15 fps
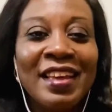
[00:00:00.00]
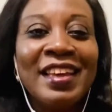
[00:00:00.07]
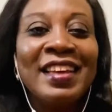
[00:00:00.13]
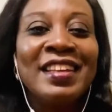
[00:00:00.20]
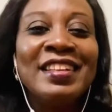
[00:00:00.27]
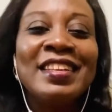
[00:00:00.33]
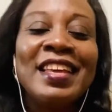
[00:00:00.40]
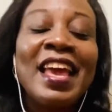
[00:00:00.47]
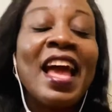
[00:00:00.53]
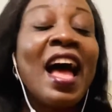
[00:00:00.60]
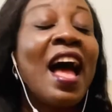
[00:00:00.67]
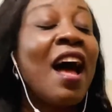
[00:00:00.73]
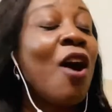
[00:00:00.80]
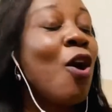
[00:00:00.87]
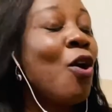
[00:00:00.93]
They
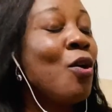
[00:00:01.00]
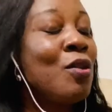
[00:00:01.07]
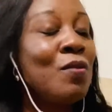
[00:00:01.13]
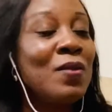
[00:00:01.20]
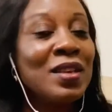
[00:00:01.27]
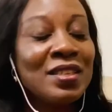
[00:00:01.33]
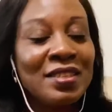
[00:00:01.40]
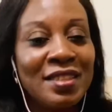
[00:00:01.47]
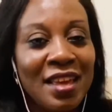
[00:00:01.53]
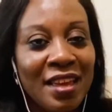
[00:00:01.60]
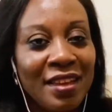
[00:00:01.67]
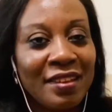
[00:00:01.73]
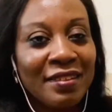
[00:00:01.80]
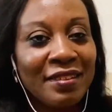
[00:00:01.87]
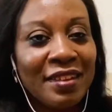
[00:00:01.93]
are always there,
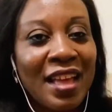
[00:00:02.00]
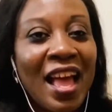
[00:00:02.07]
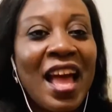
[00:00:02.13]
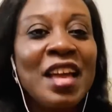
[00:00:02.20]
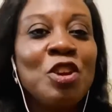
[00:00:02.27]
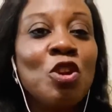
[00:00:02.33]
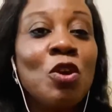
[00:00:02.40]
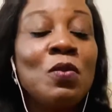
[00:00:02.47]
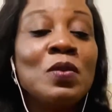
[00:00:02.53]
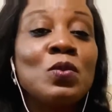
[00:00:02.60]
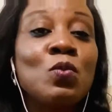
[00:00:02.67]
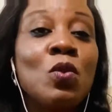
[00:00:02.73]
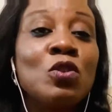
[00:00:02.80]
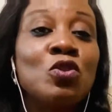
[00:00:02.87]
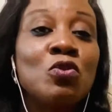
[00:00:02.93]
and they always
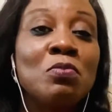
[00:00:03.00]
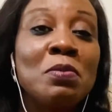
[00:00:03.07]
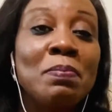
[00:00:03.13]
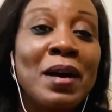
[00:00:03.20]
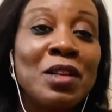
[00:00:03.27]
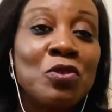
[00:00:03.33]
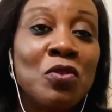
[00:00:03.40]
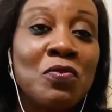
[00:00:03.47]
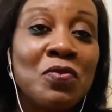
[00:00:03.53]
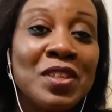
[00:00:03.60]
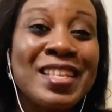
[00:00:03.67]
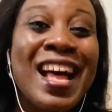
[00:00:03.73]
want to be part of it,